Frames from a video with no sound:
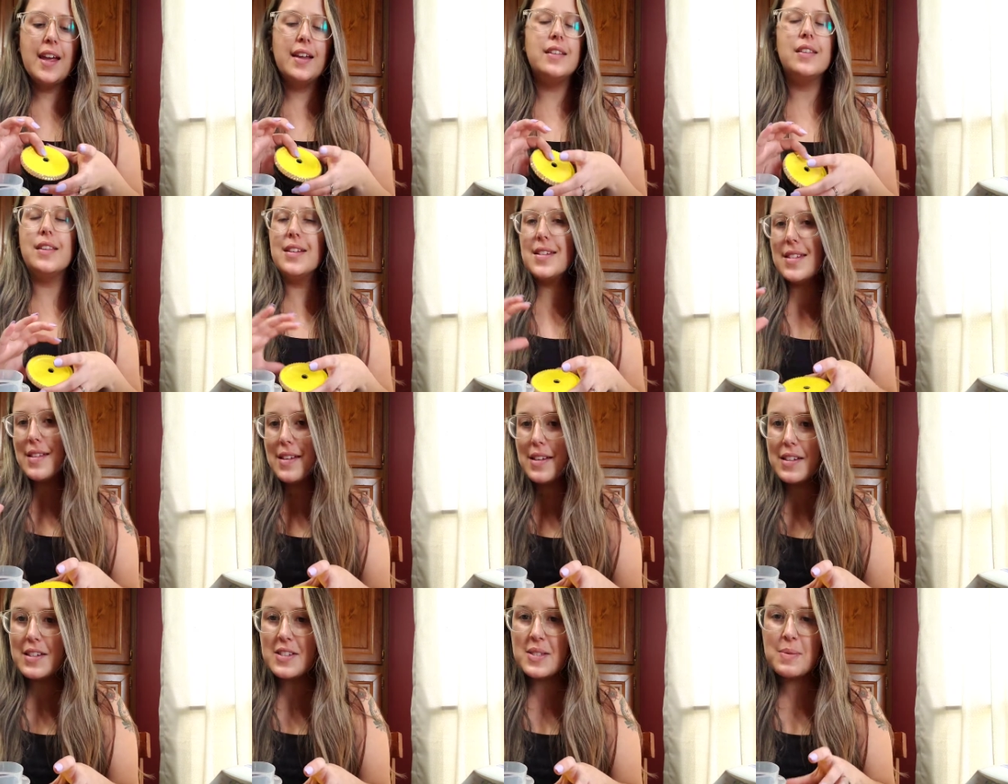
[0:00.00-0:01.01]

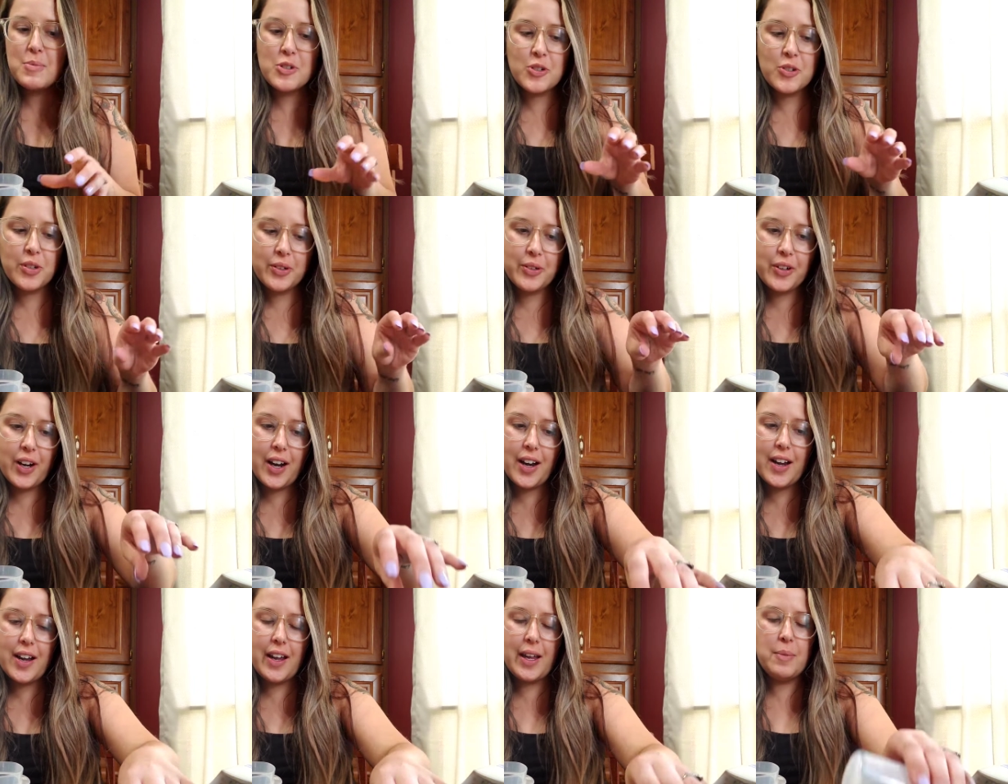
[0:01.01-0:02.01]
listening to some true
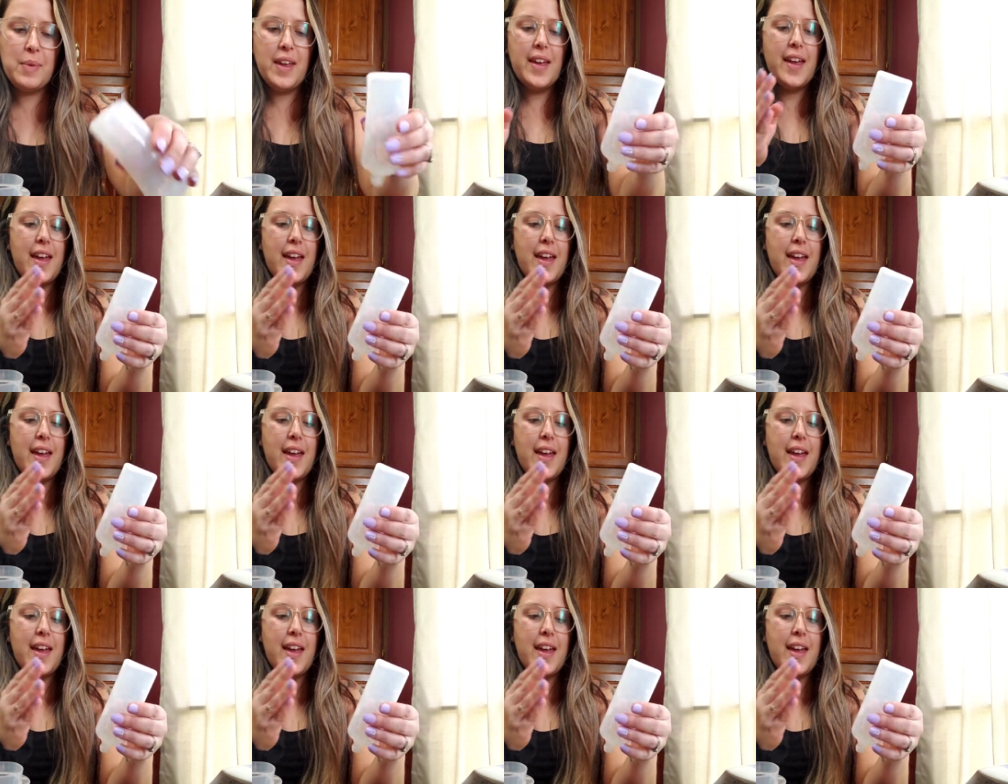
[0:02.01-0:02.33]
crime,